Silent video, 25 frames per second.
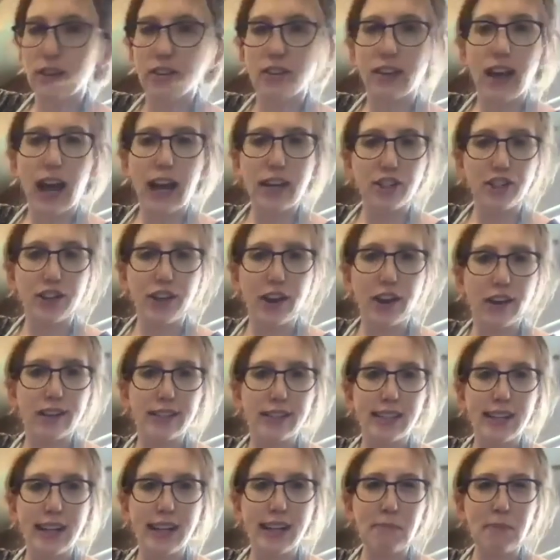got
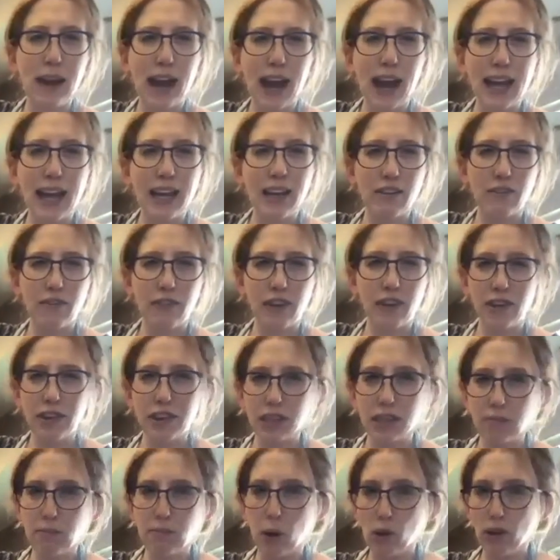chunks in it, but I can feel that
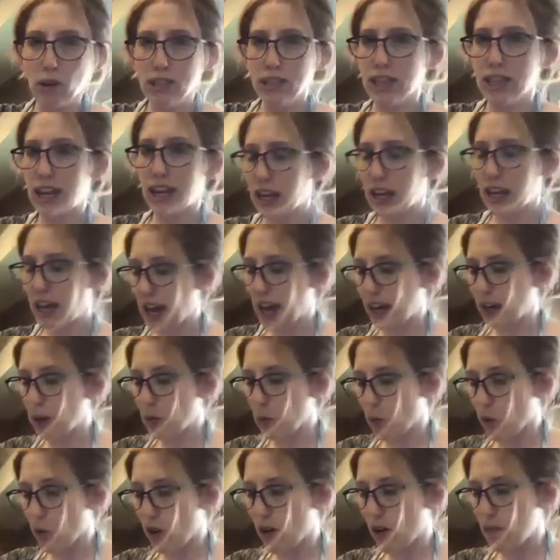the bowl is getting kind of
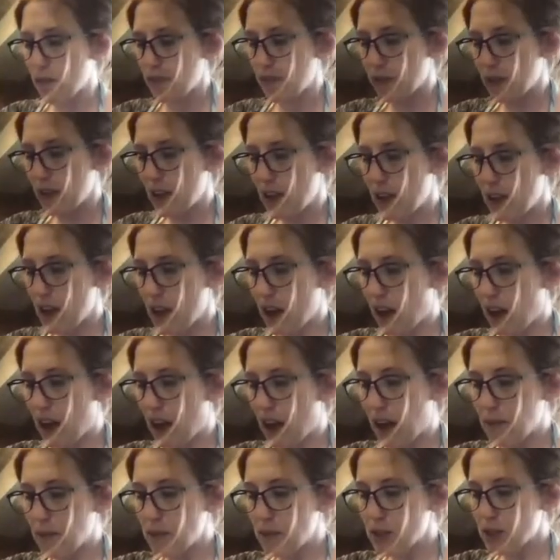warm.
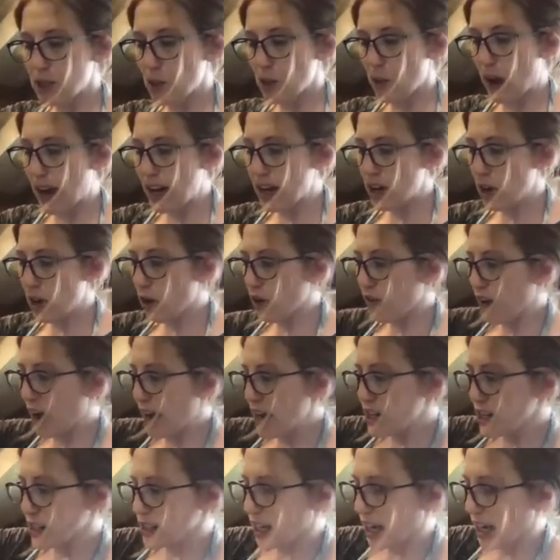So I know if I
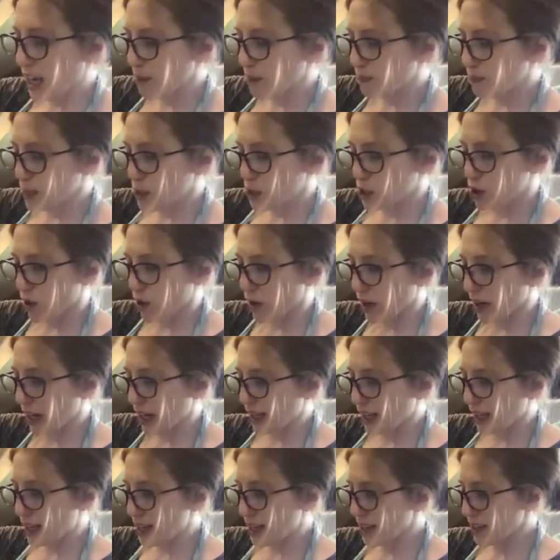just keep
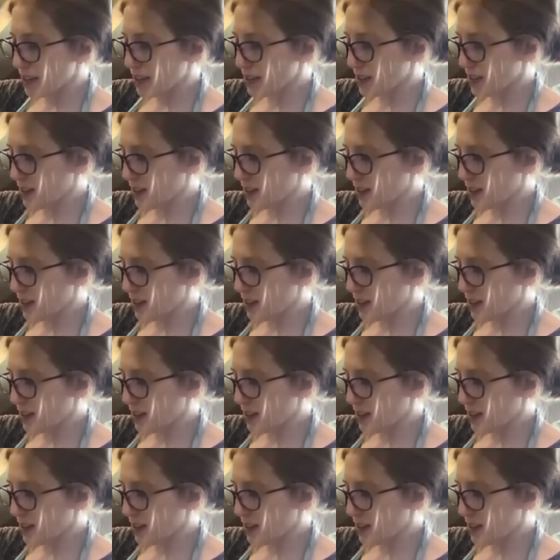stirring this,